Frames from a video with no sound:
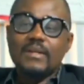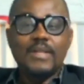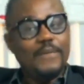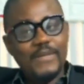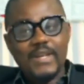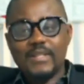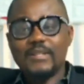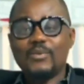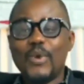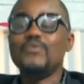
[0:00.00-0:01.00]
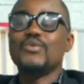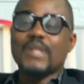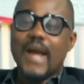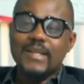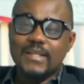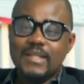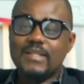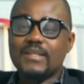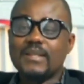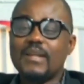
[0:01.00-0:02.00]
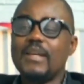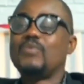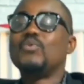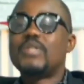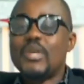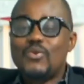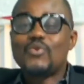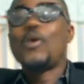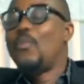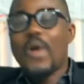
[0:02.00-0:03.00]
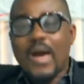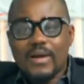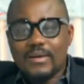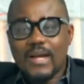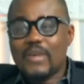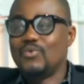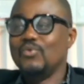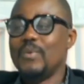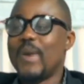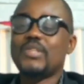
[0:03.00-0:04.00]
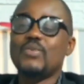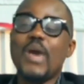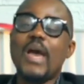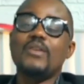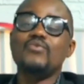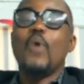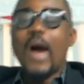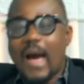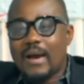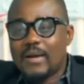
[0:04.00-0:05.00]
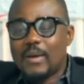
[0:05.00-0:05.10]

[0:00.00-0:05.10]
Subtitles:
Definitely, when you scan it, it will take you somewhere that you will imagine where you are.